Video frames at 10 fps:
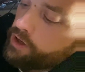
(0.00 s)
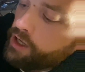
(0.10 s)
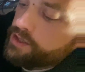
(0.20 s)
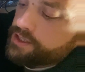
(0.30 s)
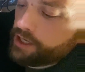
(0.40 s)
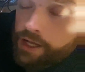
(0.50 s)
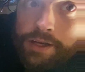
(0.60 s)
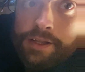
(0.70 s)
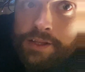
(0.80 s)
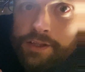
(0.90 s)

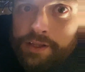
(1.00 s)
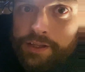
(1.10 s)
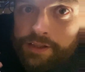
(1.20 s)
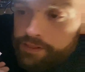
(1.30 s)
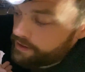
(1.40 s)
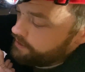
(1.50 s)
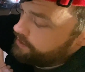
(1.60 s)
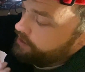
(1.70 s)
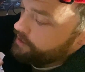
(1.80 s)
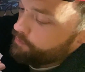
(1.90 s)
undone
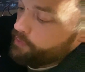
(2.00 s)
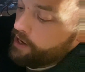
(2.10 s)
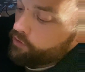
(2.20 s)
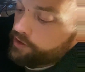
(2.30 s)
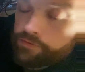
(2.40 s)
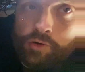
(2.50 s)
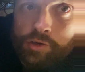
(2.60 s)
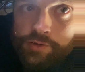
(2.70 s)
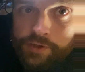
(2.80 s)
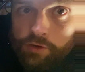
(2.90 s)
the power
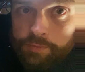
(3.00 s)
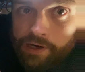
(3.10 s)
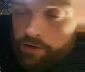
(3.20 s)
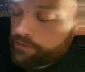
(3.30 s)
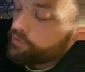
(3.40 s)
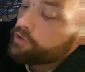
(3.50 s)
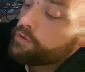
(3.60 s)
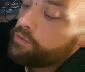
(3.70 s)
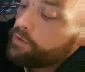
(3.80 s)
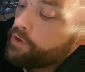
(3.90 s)
inverter, the old power
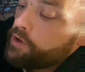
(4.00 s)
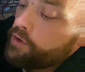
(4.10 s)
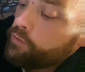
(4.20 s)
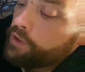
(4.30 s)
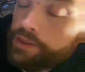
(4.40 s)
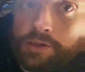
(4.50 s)
inverter, with